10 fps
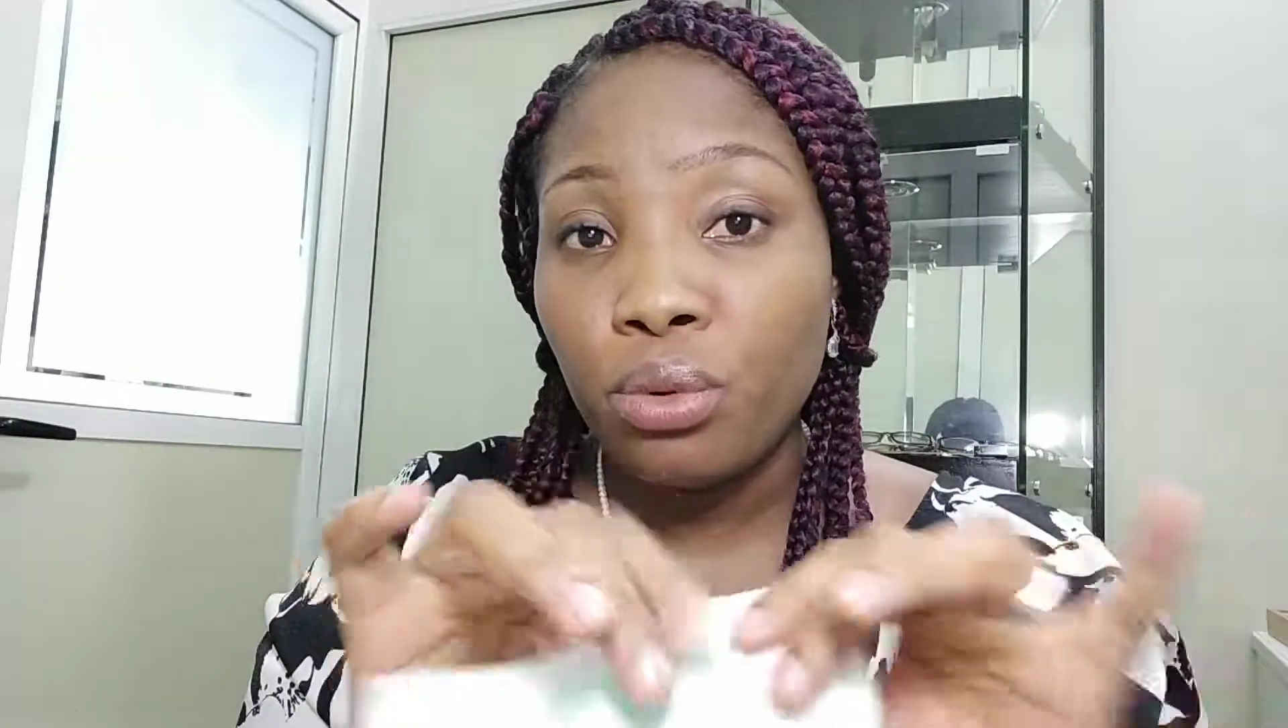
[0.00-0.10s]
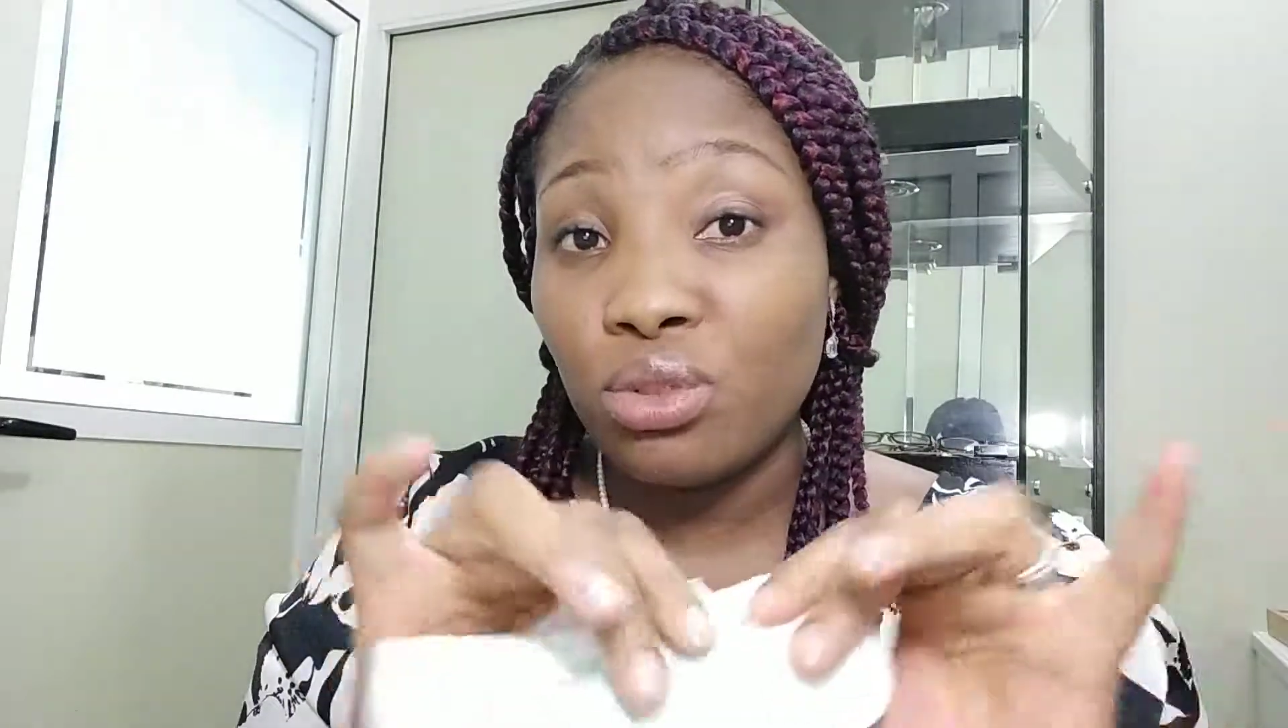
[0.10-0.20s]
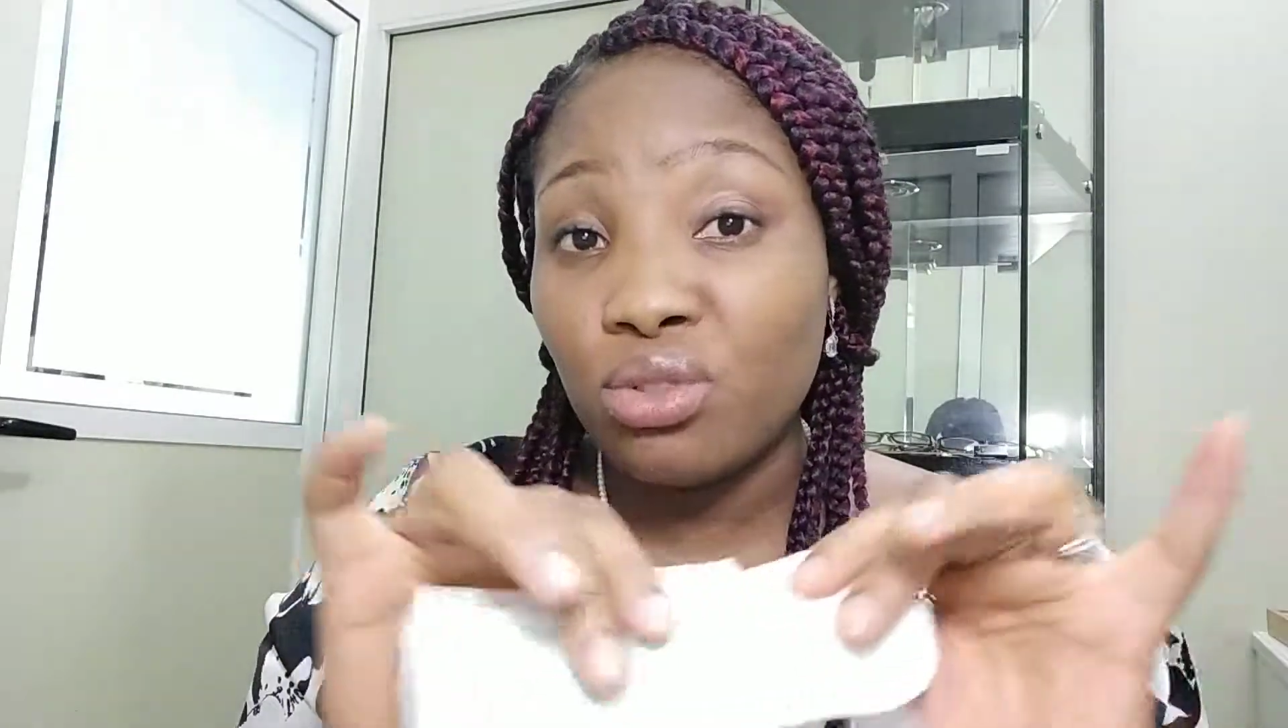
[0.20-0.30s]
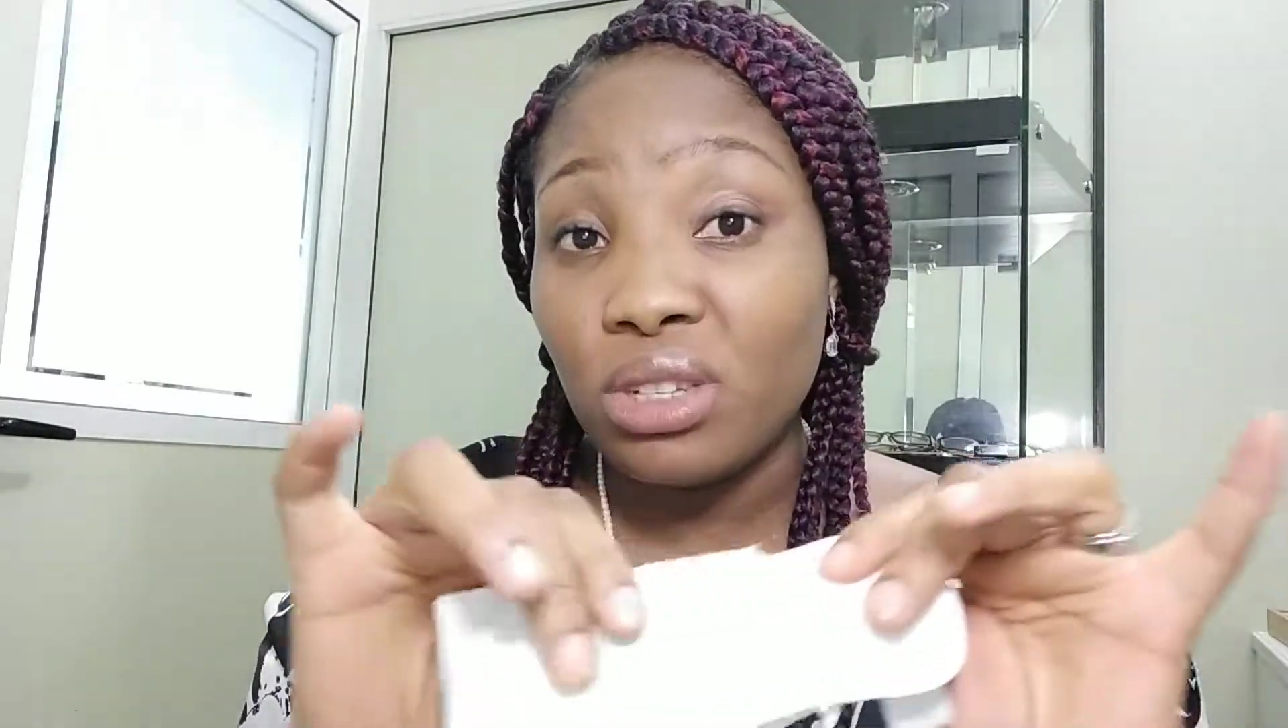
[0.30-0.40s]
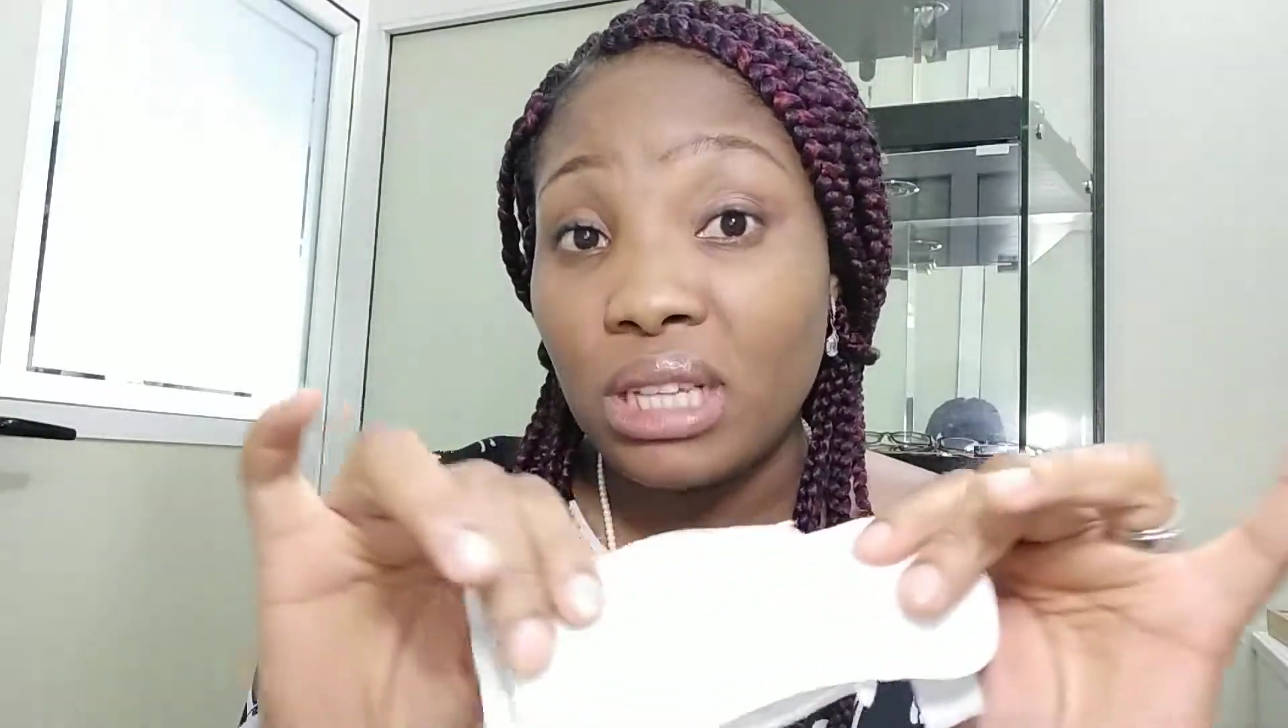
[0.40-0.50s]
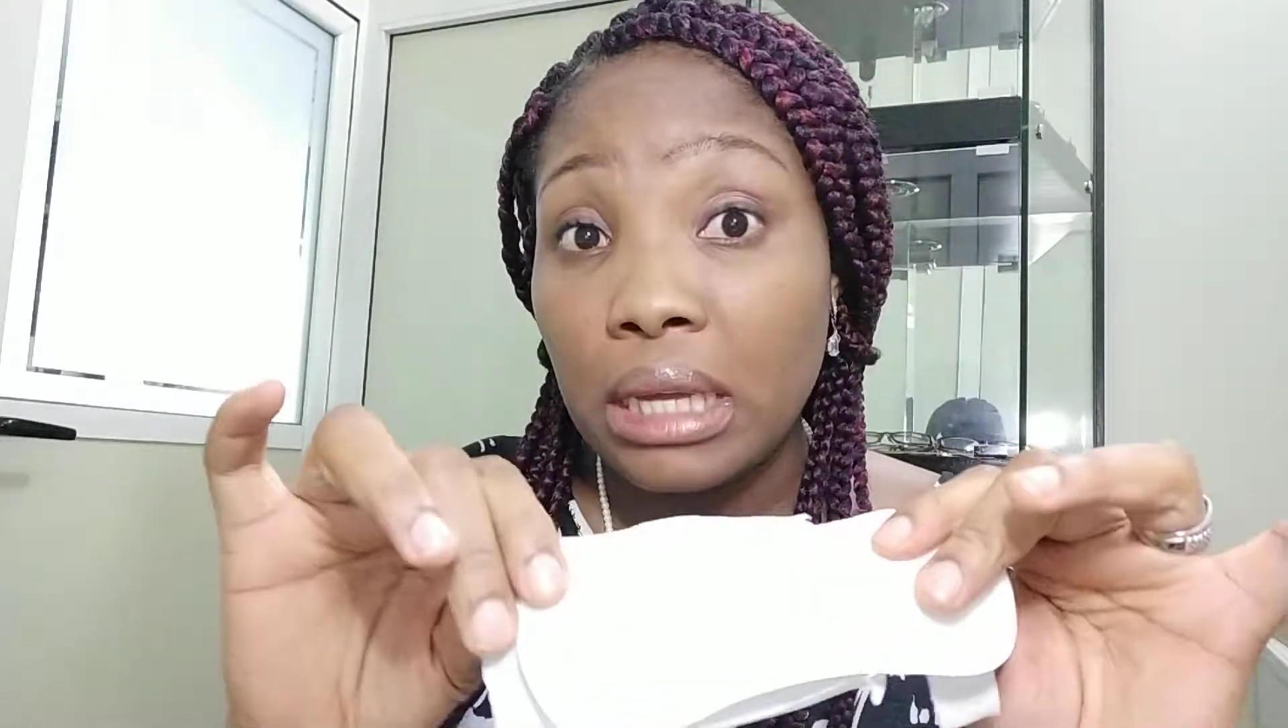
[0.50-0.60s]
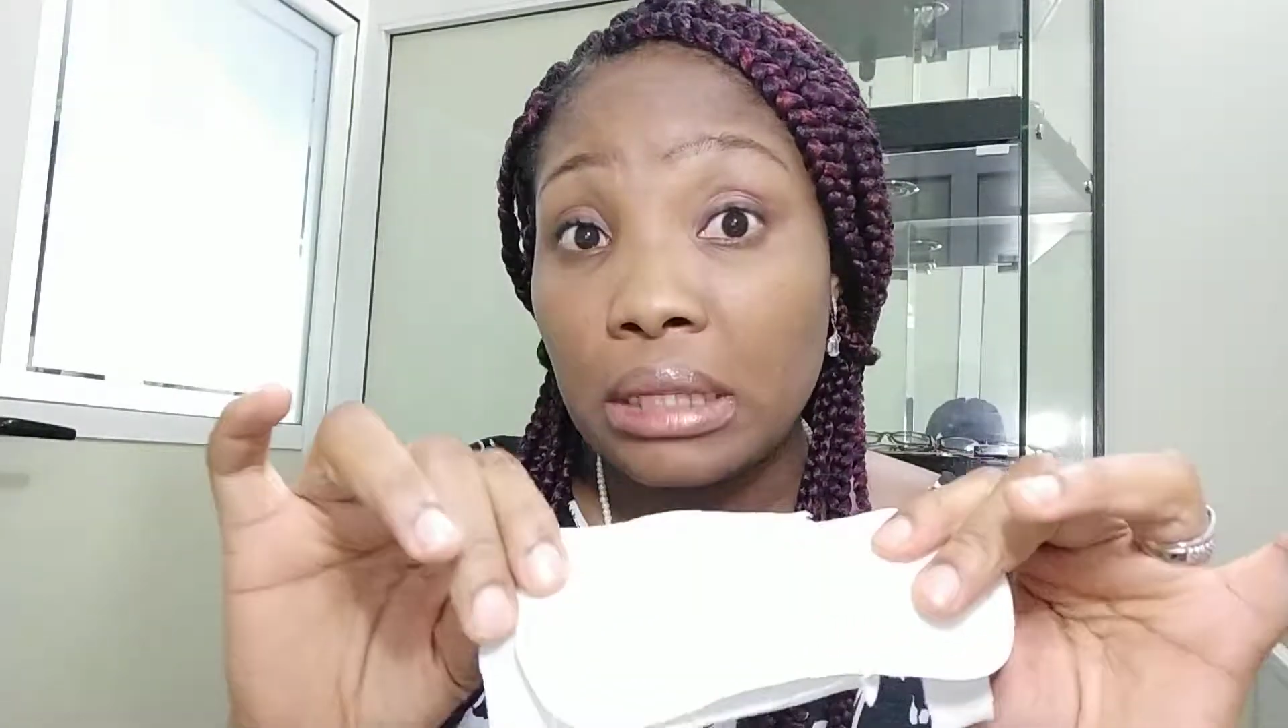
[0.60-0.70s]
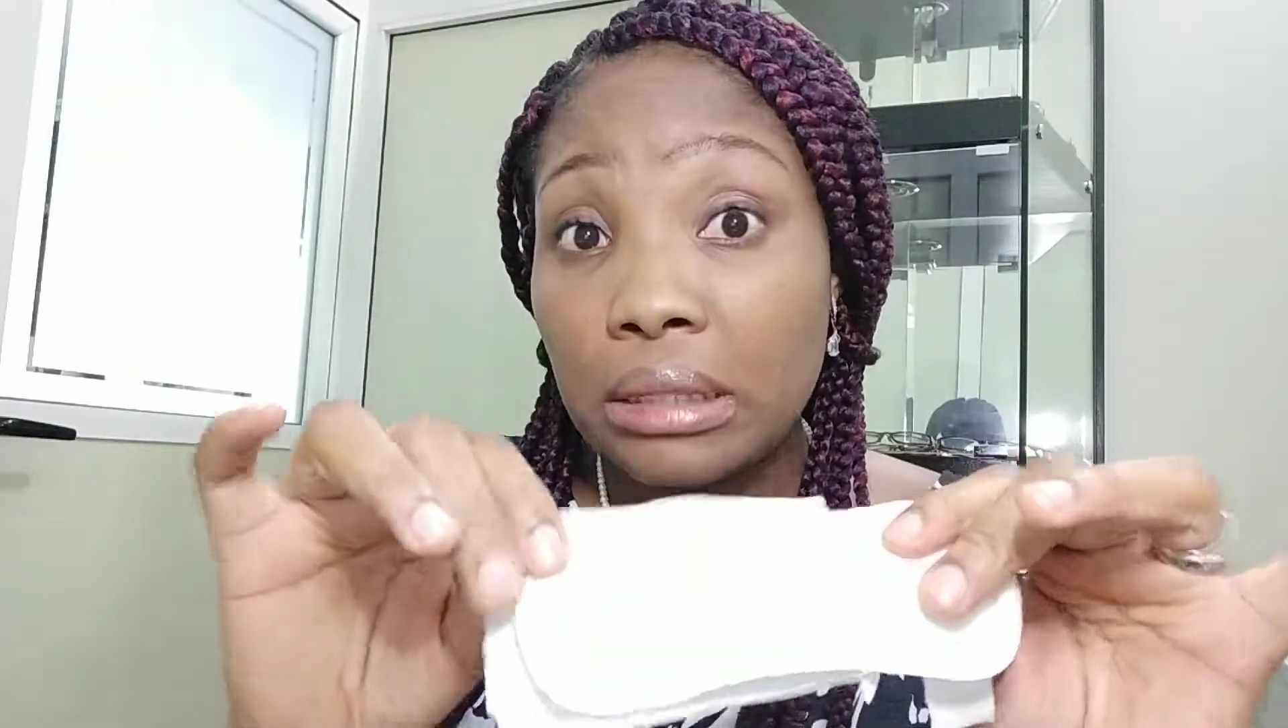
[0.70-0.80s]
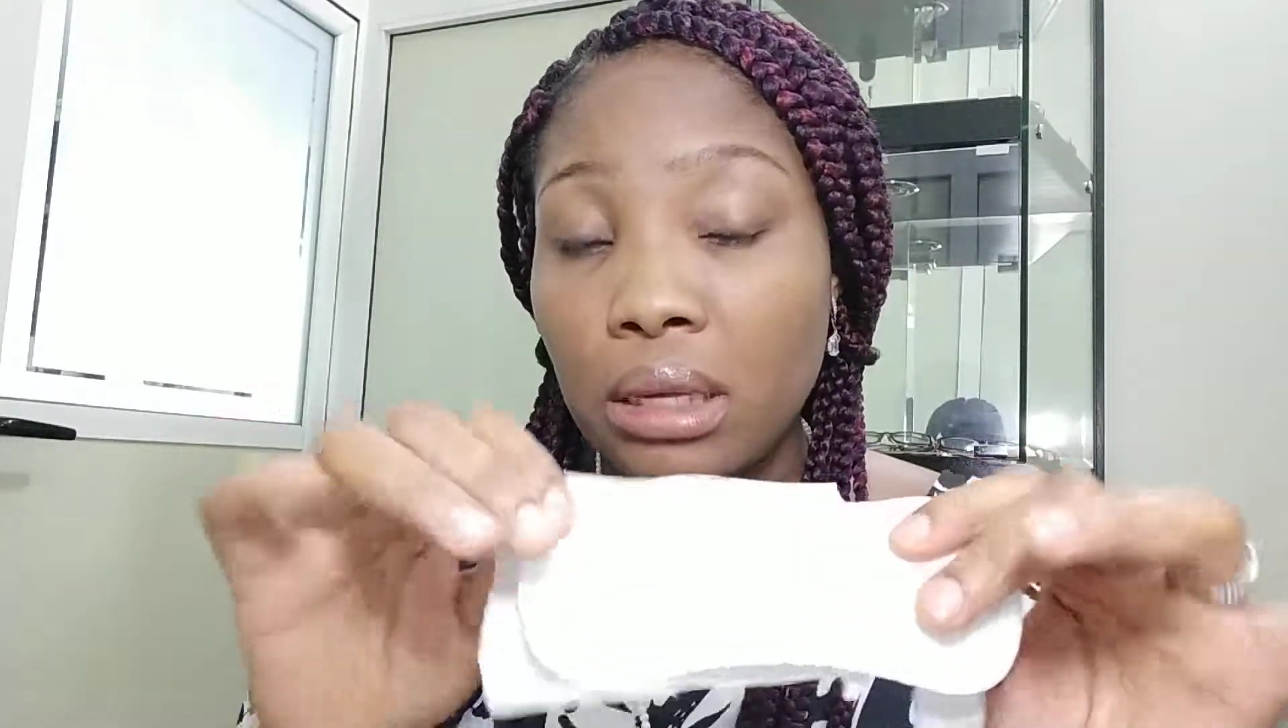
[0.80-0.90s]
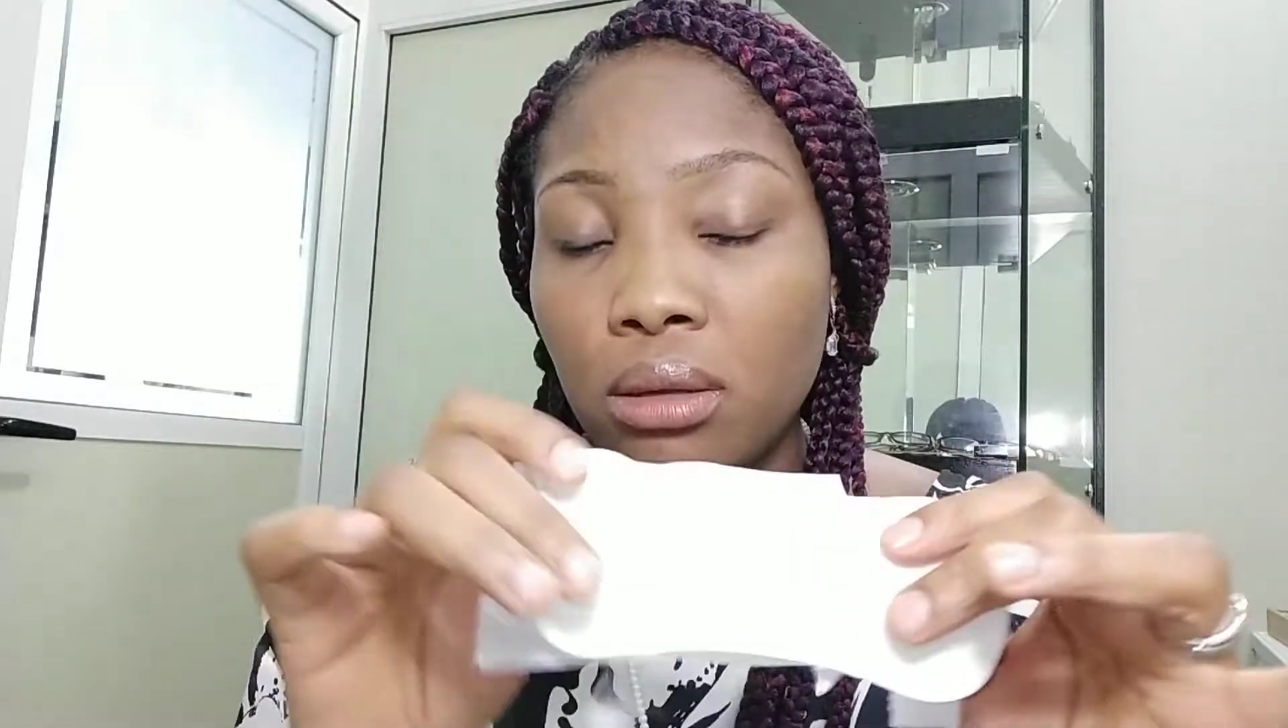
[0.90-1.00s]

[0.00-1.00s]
prostate cancer.